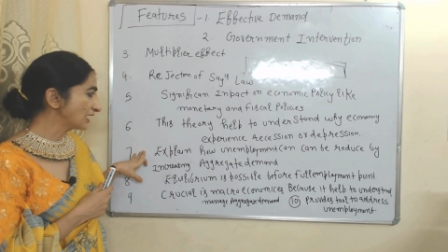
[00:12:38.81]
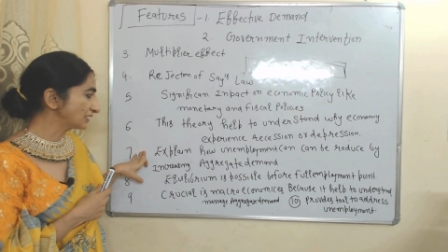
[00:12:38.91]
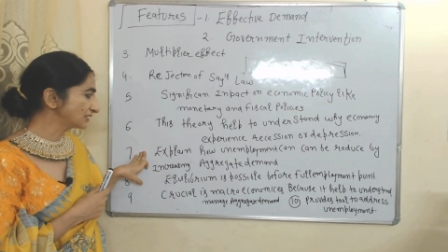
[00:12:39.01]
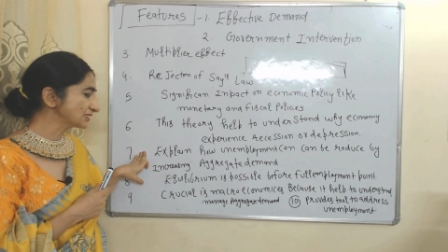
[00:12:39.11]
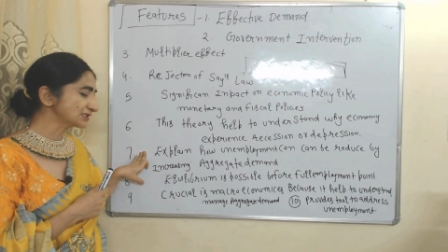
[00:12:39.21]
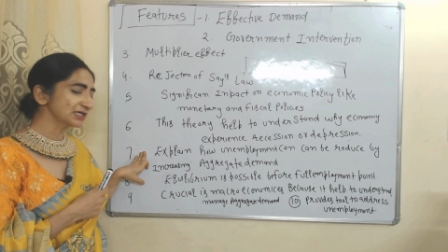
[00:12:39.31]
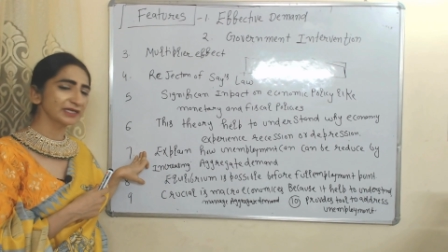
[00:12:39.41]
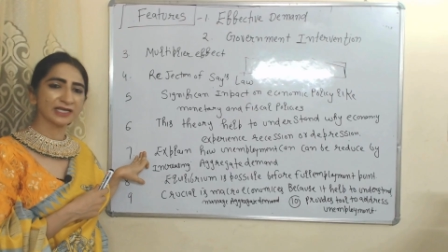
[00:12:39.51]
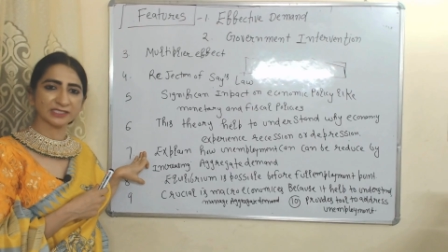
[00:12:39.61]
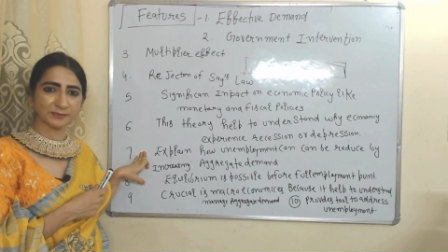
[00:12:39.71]
and this
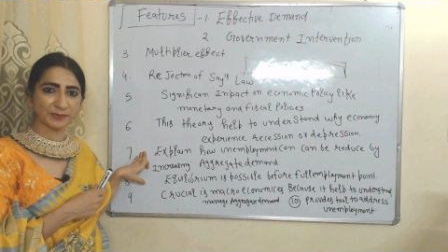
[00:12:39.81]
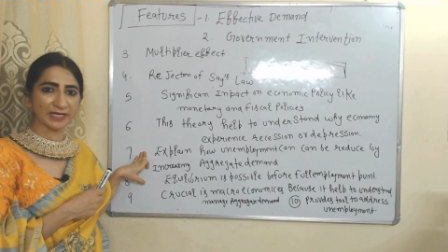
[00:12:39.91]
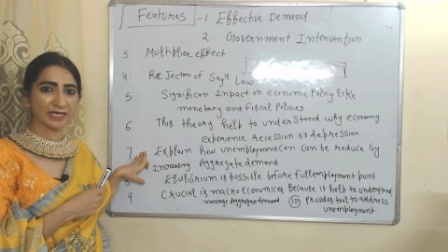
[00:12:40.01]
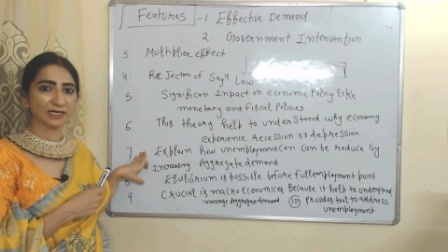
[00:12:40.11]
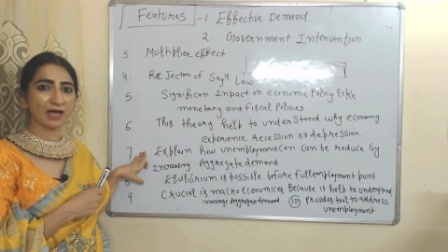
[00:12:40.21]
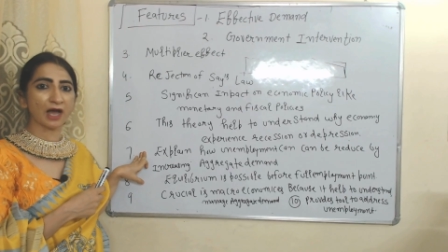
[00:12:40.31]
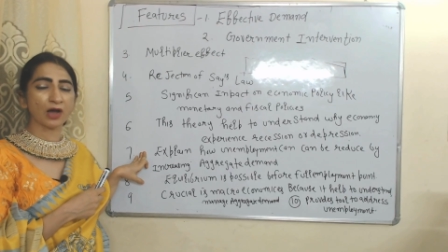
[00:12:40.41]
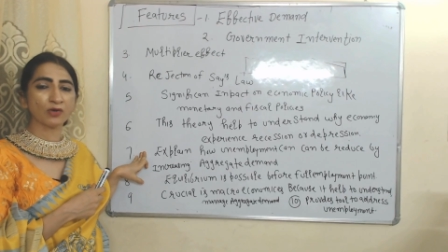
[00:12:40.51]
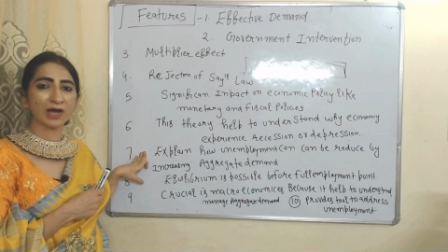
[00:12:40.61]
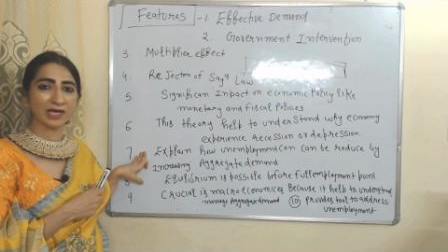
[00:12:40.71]
theory explains
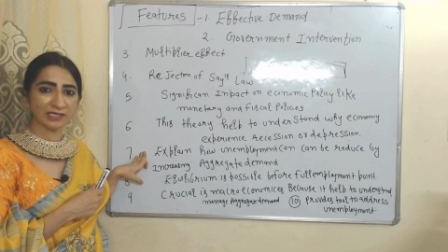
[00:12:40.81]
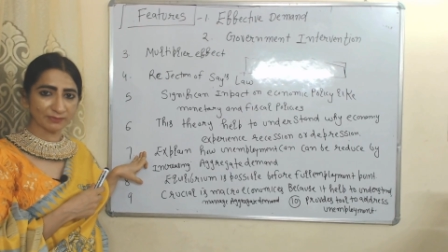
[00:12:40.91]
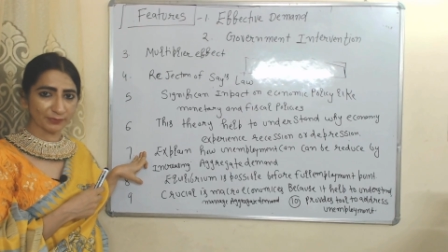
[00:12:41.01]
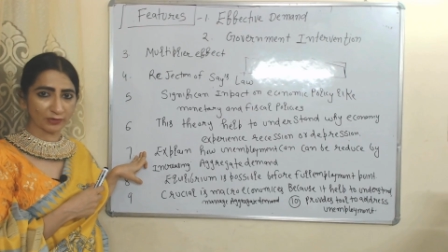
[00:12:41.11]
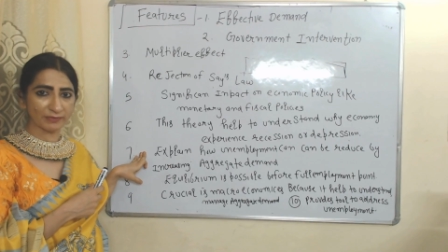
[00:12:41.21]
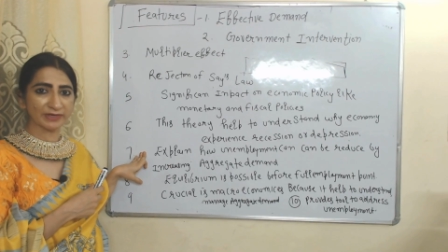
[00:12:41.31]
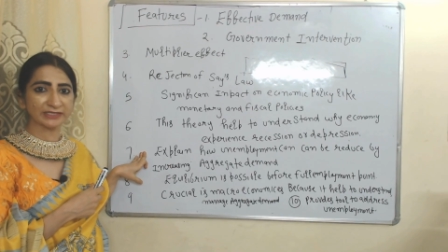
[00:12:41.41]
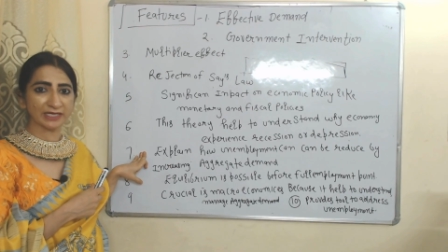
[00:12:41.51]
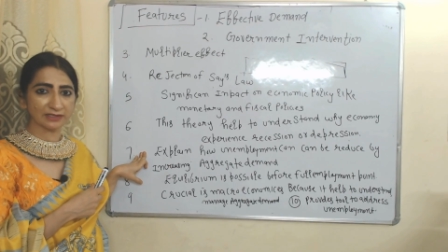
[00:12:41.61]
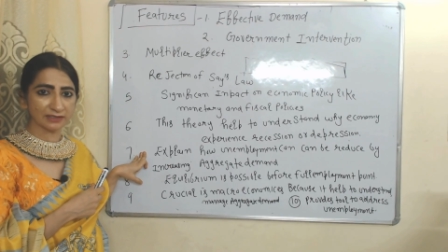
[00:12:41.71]
how
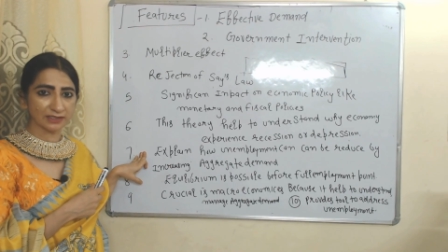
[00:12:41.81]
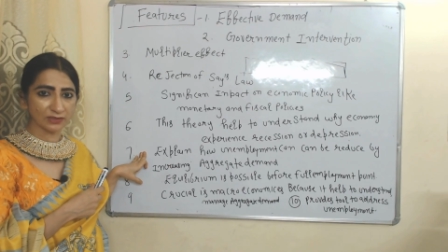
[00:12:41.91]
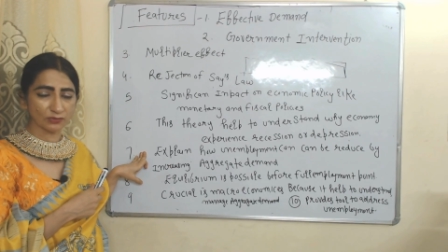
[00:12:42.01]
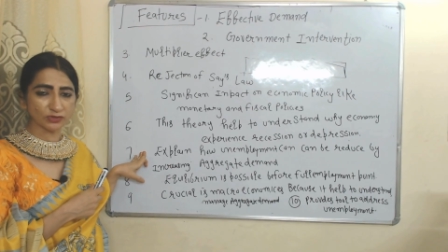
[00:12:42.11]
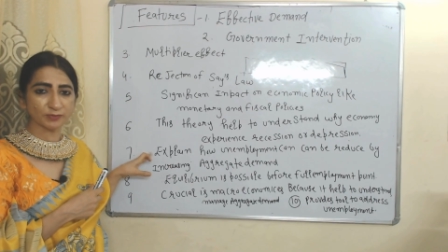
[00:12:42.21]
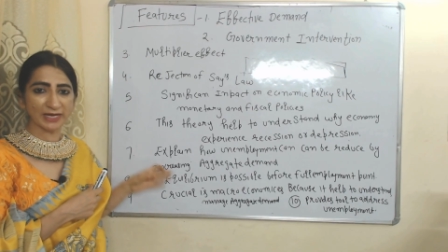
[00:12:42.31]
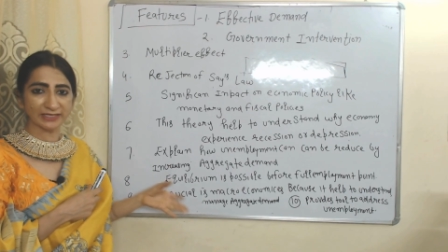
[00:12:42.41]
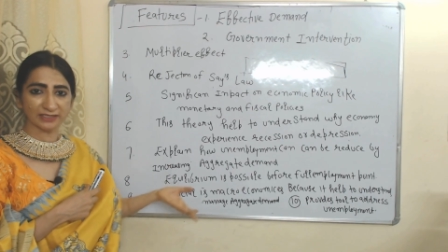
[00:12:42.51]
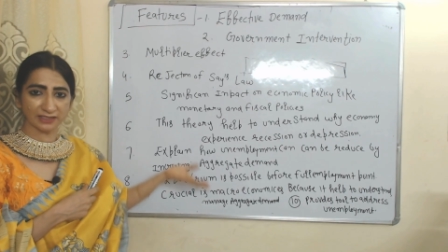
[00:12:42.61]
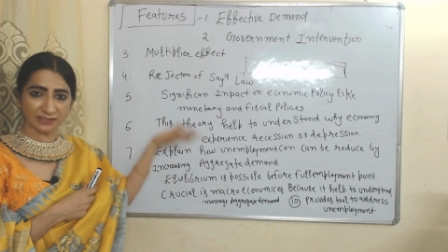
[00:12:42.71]
unemployment can reduce by
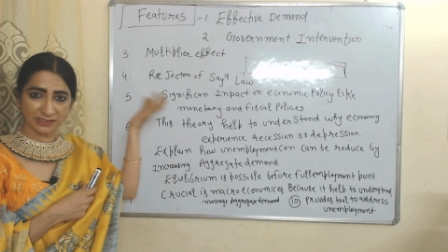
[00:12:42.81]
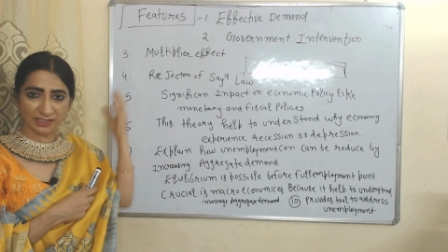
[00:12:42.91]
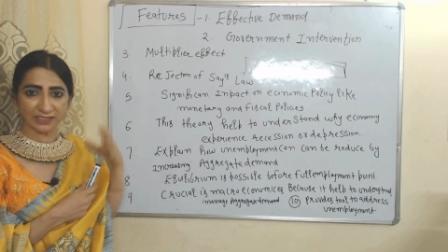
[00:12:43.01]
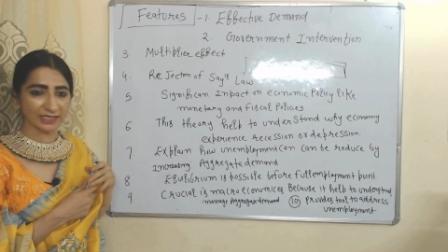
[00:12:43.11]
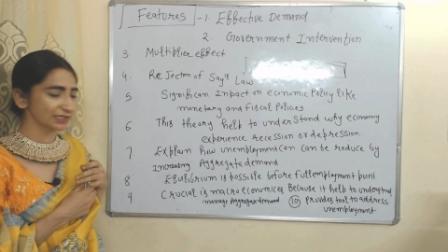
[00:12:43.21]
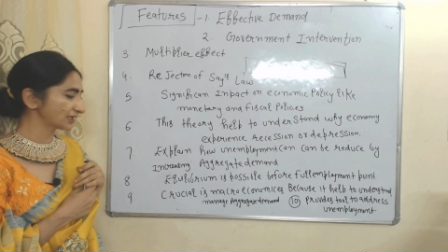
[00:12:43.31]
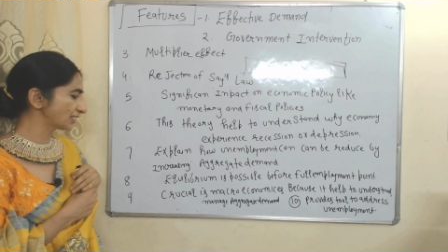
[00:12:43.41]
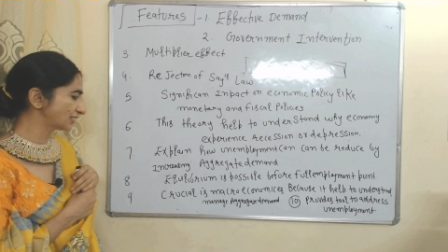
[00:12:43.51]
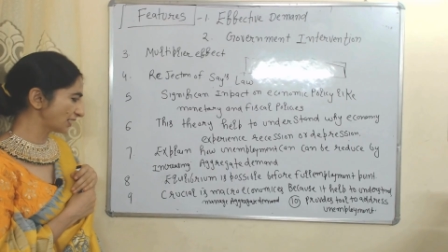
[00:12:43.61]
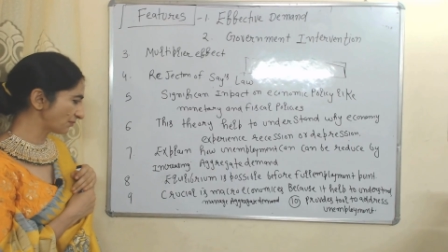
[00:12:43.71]
increasing in
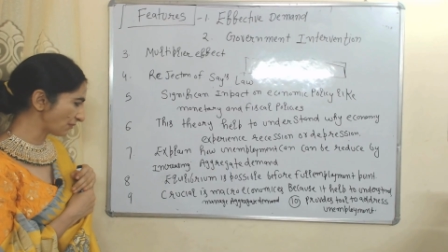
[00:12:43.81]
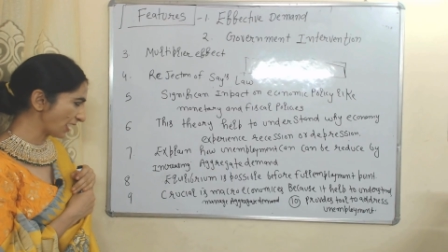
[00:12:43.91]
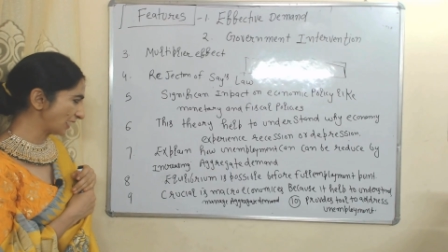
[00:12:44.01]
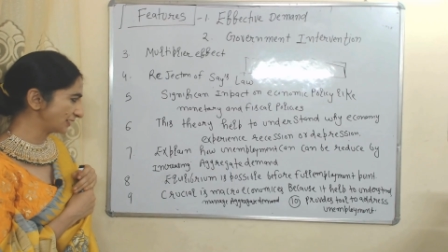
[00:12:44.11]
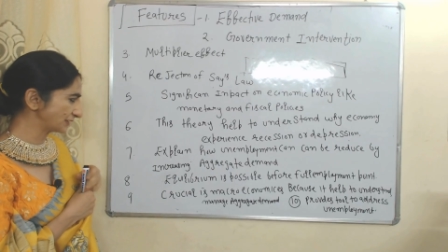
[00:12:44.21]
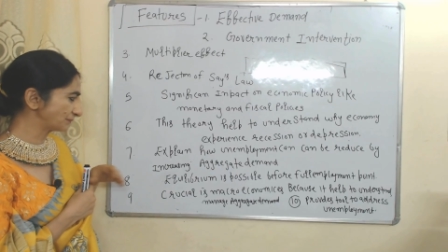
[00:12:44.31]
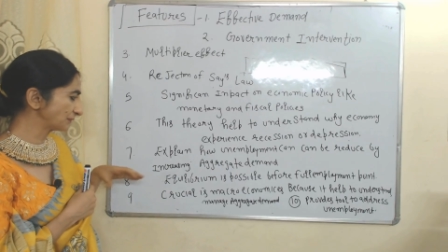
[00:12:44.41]
aggregate demand.